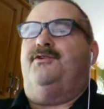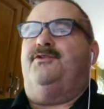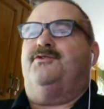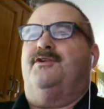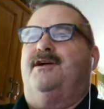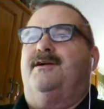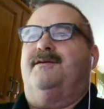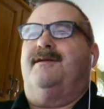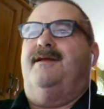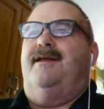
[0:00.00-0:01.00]
new truck,
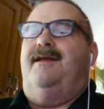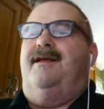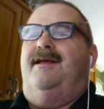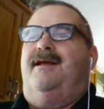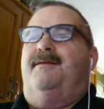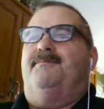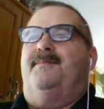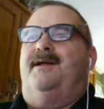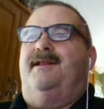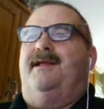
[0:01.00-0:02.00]

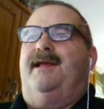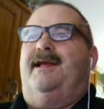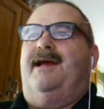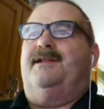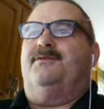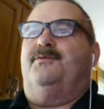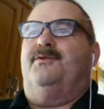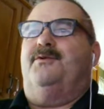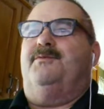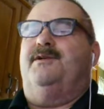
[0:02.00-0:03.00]
but it got to
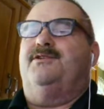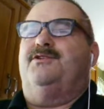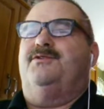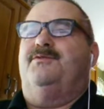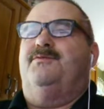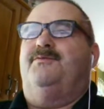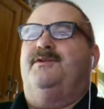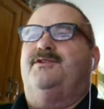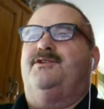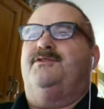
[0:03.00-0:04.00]
where we
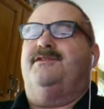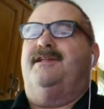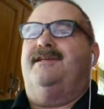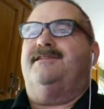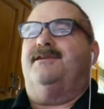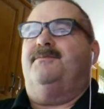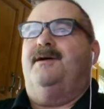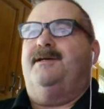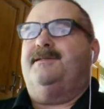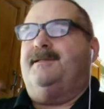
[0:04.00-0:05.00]
was using it so
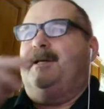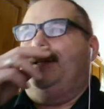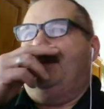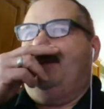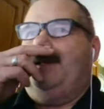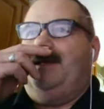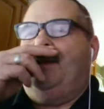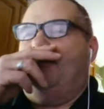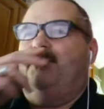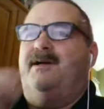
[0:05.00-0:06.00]
much that, and
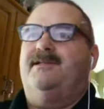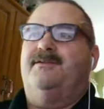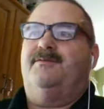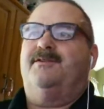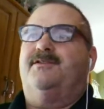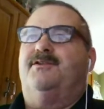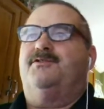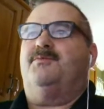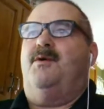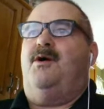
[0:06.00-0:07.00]
our budget was so
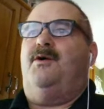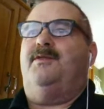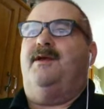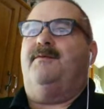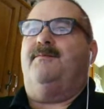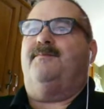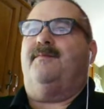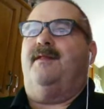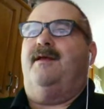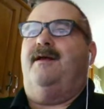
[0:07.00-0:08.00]
small that
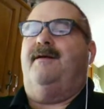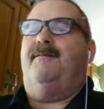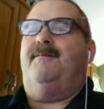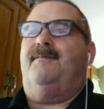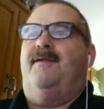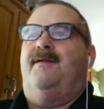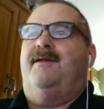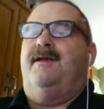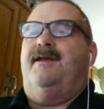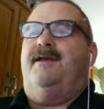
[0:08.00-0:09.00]
um,
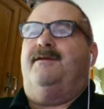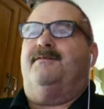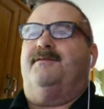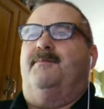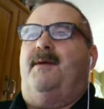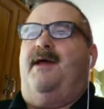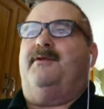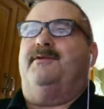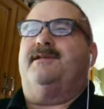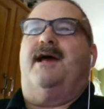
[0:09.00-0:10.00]
the
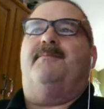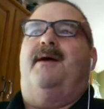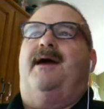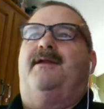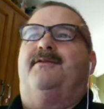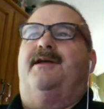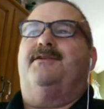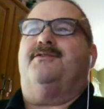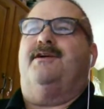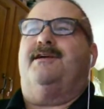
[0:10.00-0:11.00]
batteries got bad on
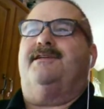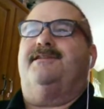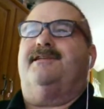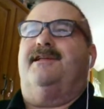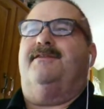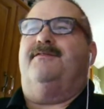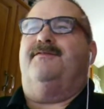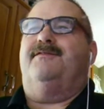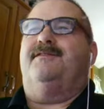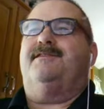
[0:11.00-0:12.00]
that truck.
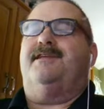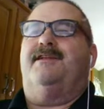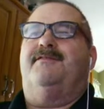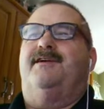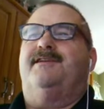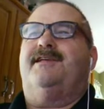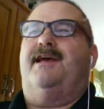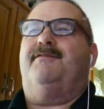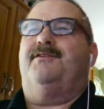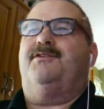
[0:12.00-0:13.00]
Instead of us
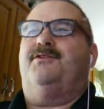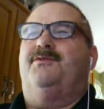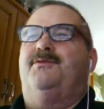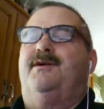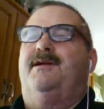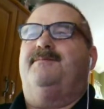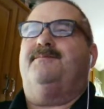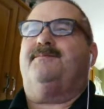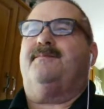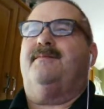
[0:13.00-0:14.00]
having to